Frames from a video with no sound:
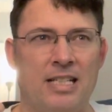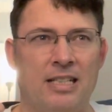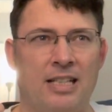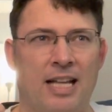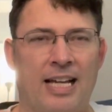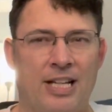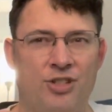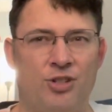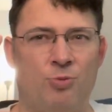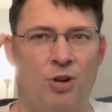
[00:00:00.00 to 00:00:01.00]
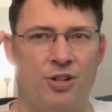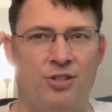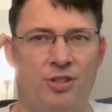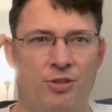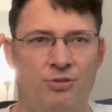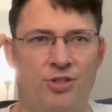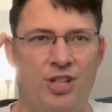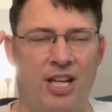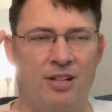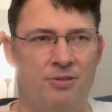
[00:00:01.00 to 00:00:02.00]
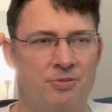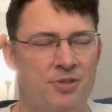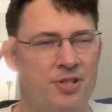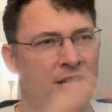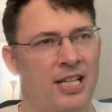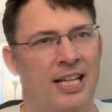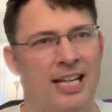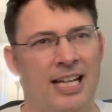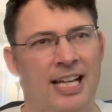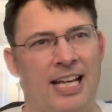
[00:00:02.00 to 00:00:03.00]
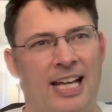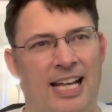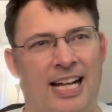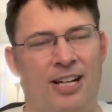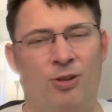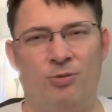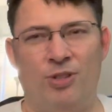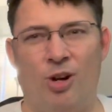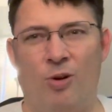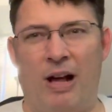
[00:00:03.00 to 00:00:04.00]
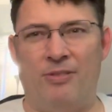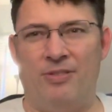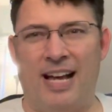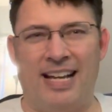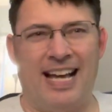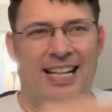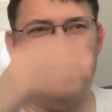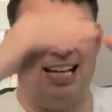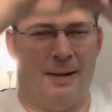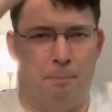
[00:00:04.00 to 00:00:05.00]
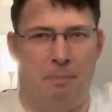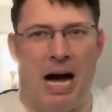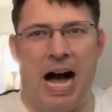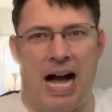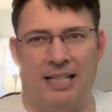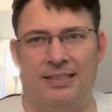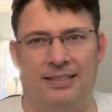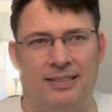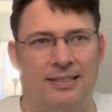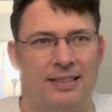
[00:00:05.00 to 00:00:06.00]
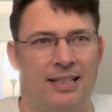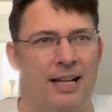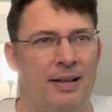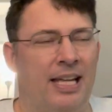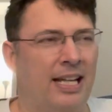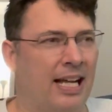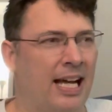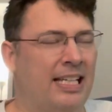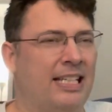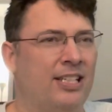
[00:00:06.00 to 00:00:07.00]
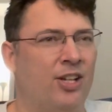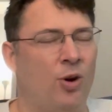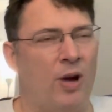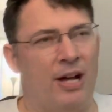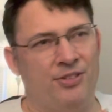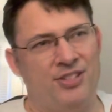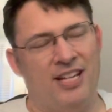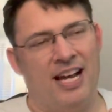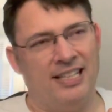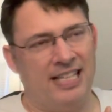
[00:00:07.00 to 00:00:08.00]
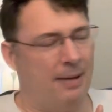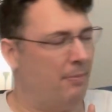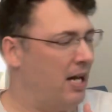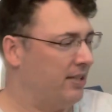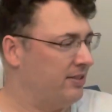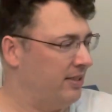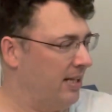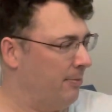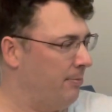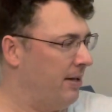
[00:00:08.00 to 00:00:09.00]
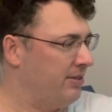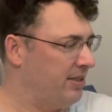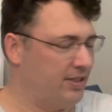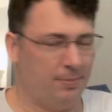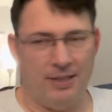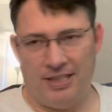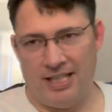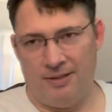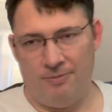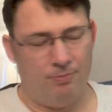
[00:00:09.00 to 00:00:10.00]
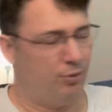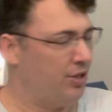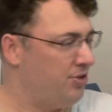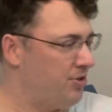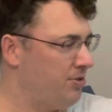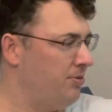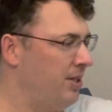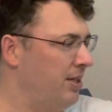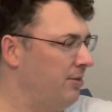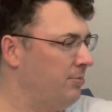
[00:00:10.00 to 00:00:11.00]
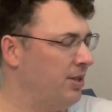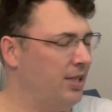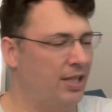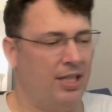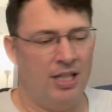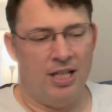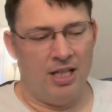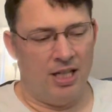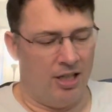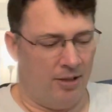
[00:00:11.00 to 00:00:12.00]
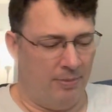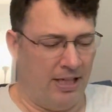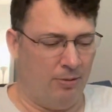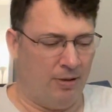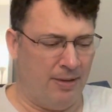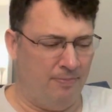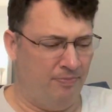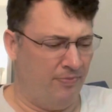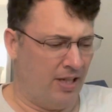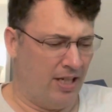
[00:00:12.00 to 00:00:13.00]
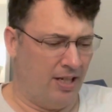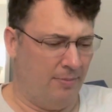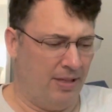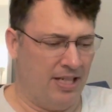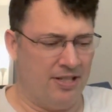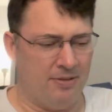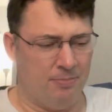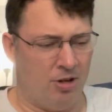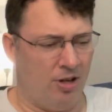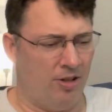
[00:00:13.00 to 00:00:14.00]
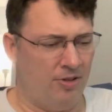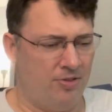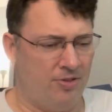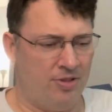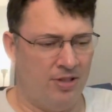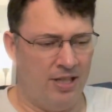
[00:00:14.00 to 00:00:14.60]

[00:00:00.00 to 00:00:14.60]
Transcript: like, I just watch those channels and I don't go out. I got like a box and I need to go outside that box. And I'm about to explain that pretty soon here. But anyway, because I'm Carlos,